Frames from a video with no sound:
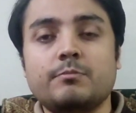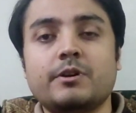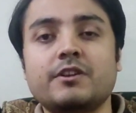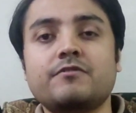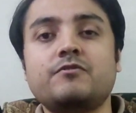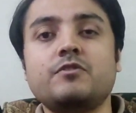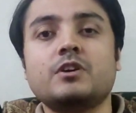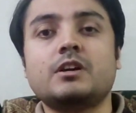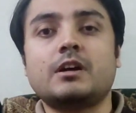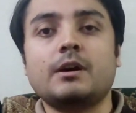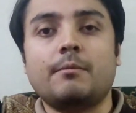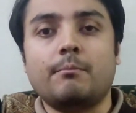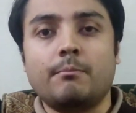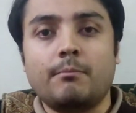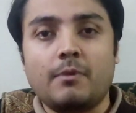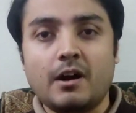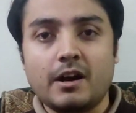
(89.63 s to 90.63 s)
But if we
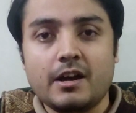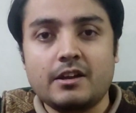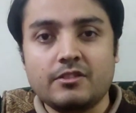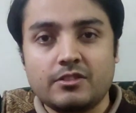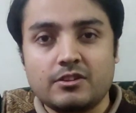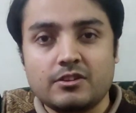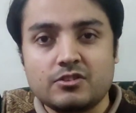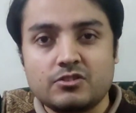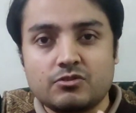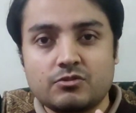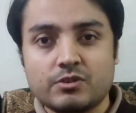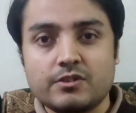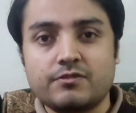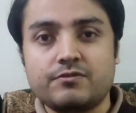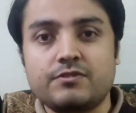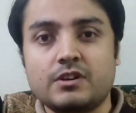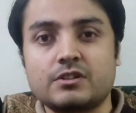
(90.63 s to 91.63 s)
combine these
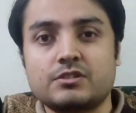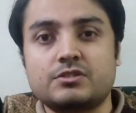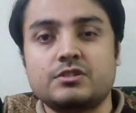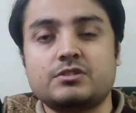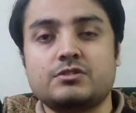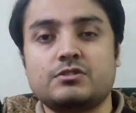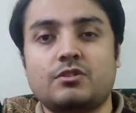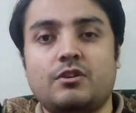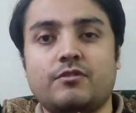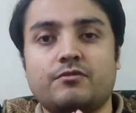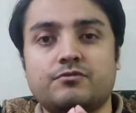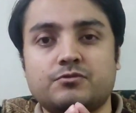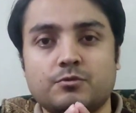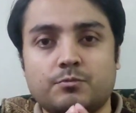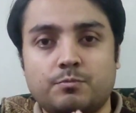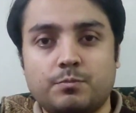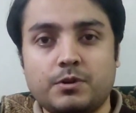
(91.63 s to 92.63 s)
three functions of
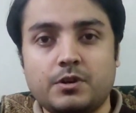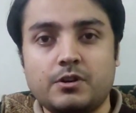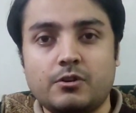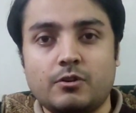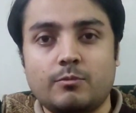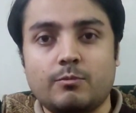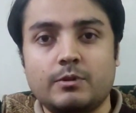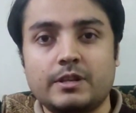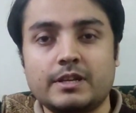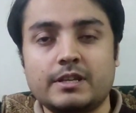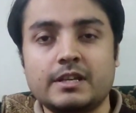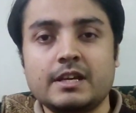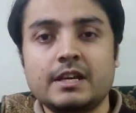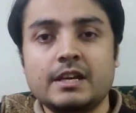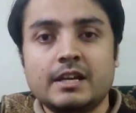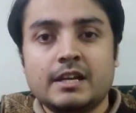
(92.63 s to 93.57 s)
superior oblique,